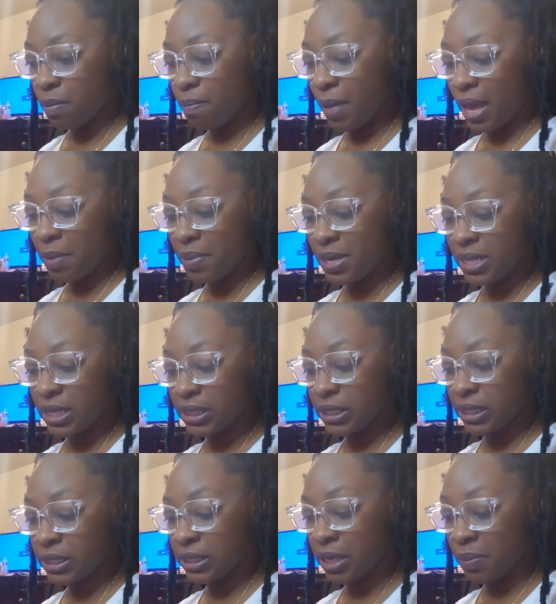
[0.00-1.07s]
Maybe this
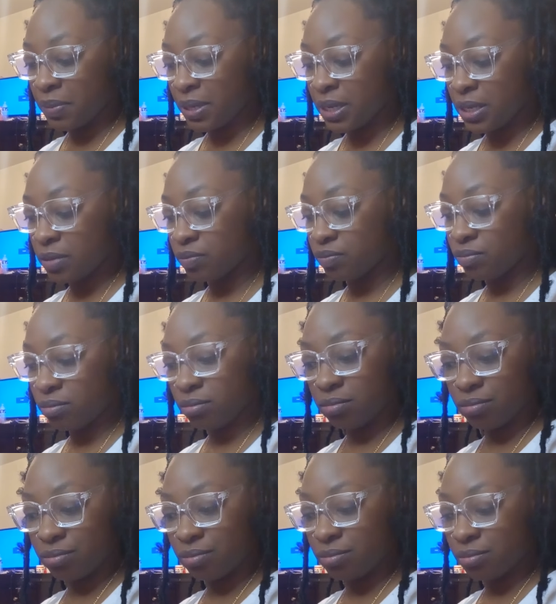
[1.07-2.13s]
is something.
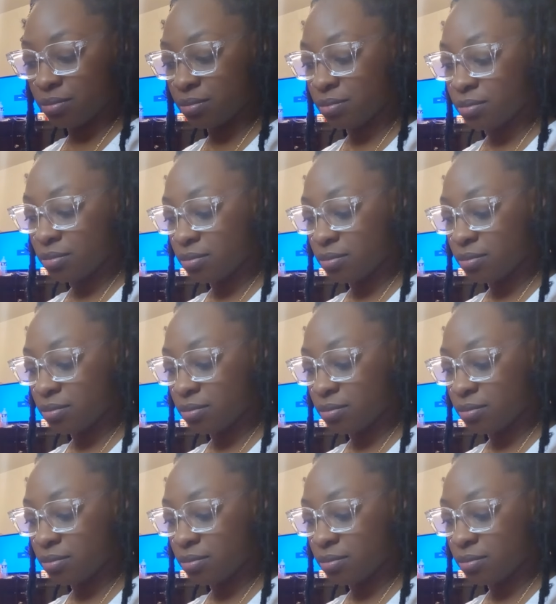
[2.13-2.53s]
Mm,